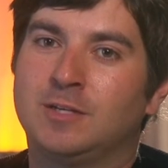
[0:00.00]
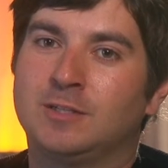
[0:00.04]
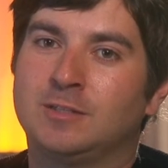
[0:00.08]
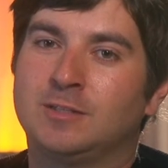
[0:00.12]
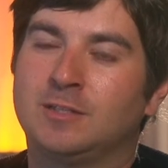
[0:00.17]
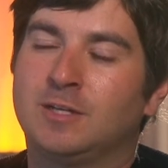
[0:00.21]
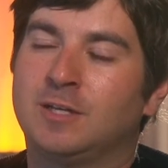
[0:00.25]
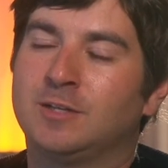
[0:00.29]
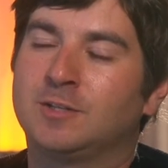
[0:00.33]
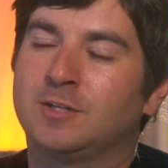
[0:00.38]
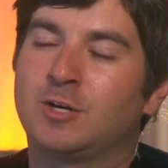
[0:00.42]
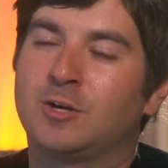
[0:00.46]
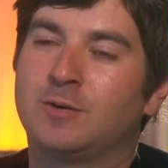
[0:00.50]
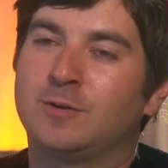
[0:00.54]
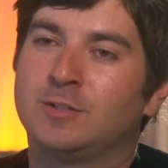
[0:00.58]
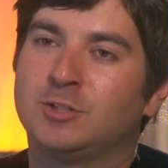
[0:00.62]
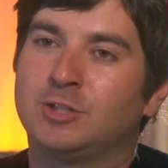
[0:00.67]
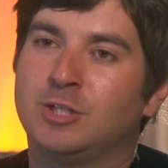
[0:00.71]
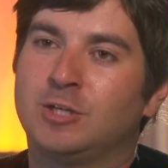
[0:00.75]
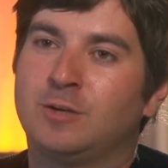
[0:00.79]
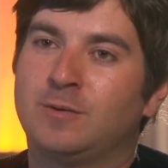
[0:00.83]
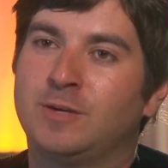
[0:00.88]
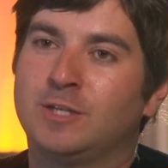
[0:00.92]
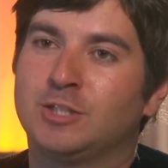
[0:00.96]
on, on the
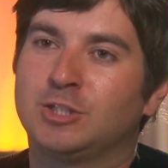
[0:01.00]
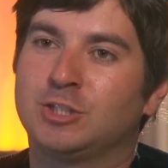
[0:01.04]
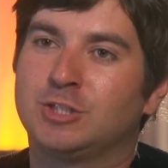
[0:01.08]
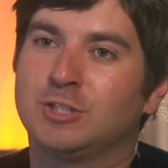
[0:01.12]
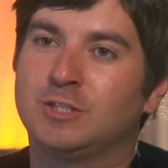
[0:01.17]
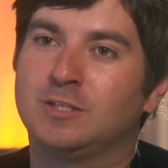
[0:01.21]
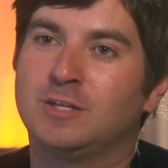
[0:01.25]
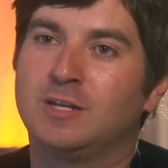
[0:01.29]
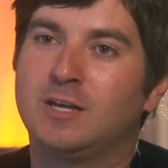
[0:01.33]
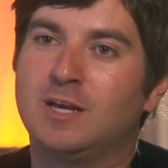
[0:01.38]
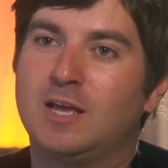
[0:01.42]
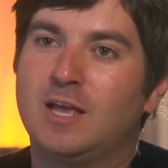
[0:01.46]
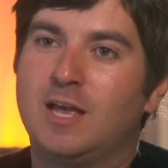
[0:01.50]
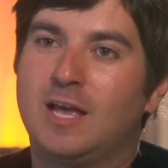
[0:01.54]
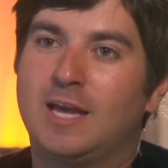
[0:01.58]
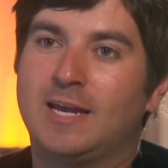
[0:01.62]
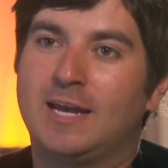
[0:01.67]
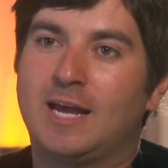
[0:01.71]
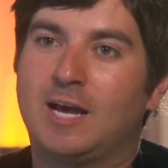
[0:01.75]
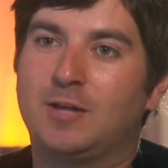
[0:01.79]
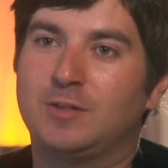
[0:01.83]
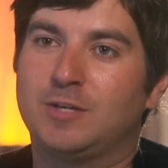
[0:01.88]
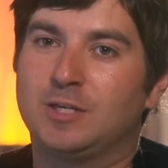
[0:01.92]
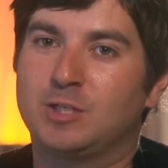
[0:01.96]
current generation
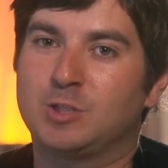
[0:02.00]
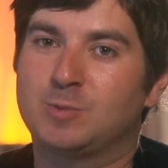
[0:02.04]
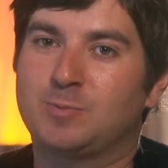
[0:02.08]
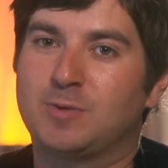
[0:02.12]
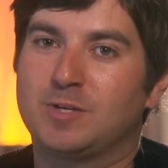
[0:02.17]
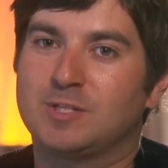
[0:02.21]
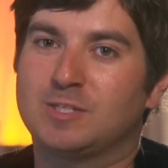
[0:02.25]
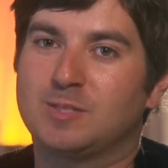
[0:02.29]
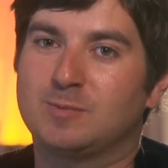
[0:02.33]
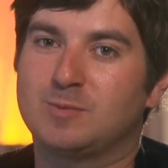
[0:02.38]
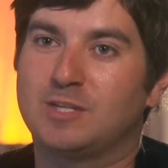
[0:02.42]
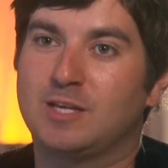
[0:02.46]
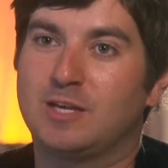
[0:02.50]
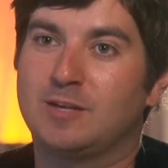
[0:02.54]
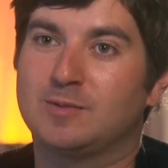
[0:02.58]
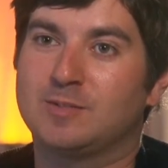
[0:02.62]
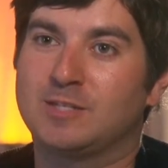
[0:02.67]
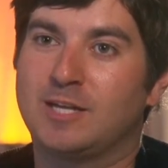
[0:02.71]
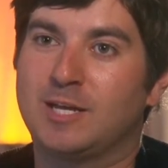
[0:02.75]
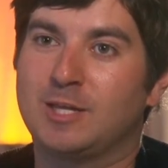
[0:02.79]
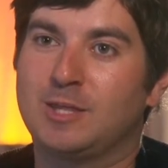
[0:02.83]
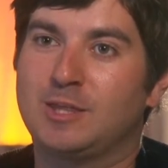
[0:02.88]
and how they express themselves. And I